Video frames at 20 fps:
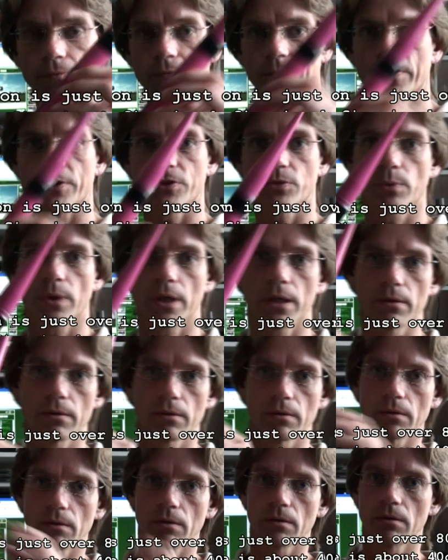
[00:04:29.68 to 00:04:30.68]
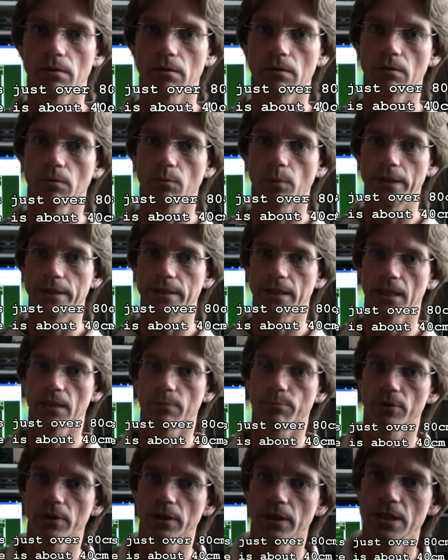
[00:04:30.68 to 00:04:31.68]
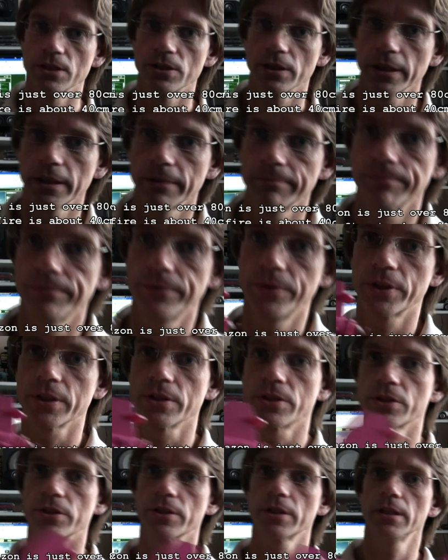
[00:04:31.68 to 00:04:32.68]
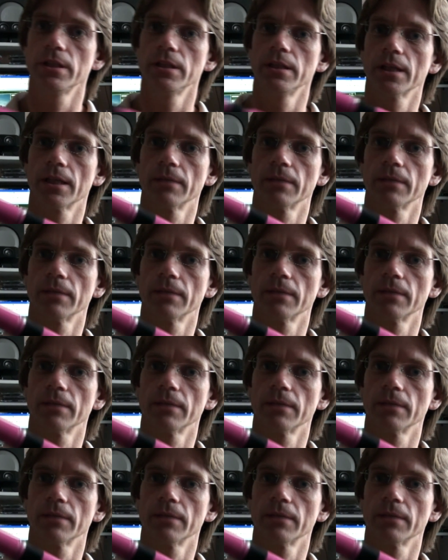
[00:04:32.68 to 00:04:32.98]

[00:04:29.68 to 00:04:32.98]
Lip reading: This one went together pretty easily. You can see